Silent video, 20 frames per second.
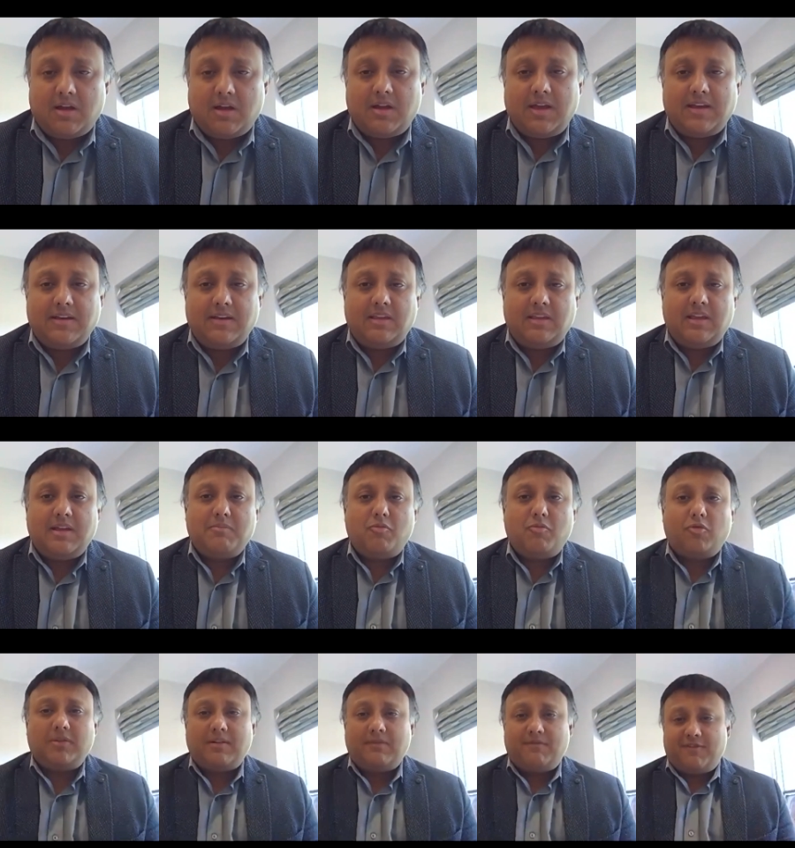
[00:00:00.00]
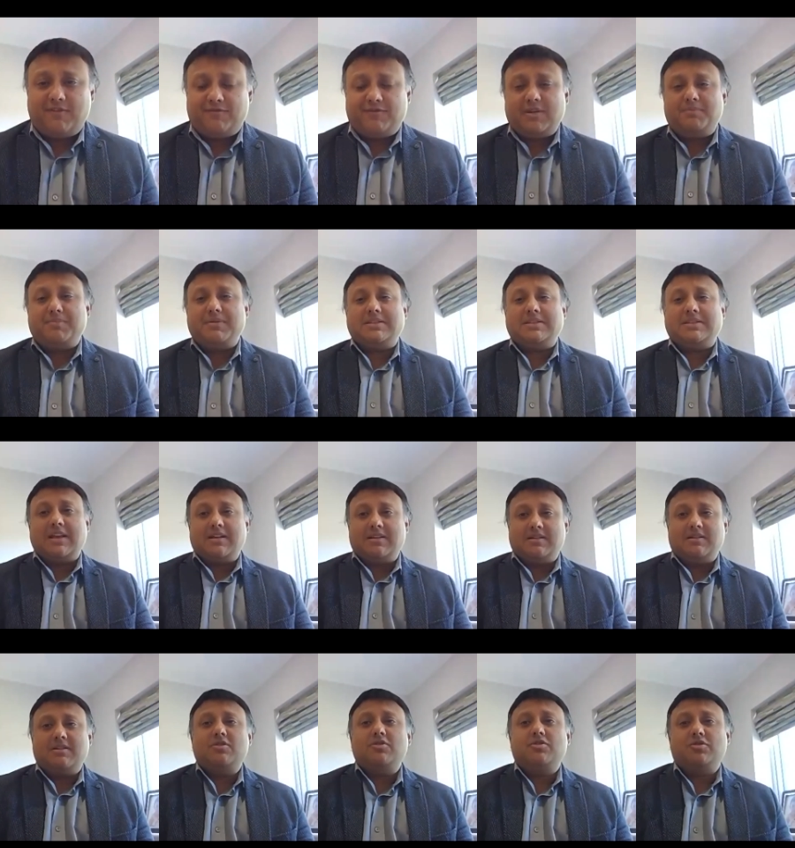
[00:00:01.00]
Anything more than 50%
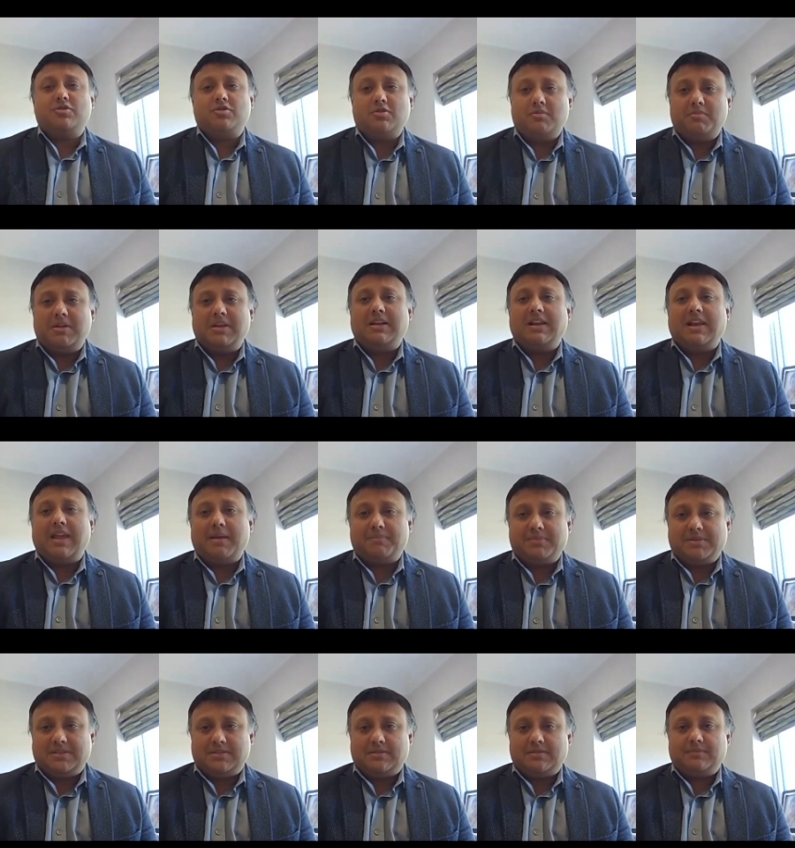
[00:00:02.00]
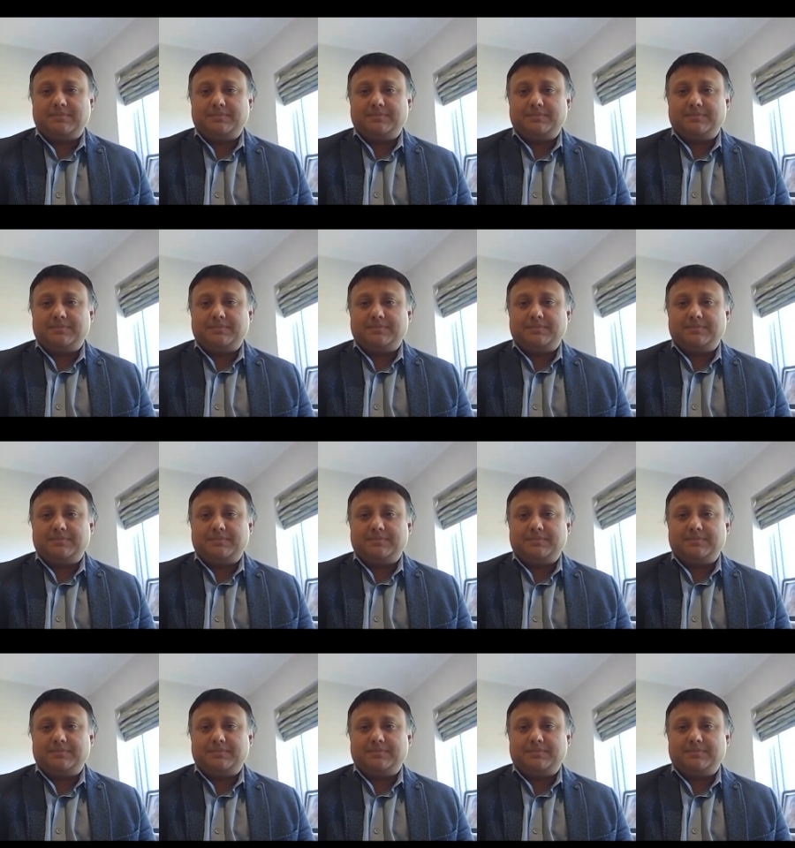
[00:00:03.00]
should be collapsed.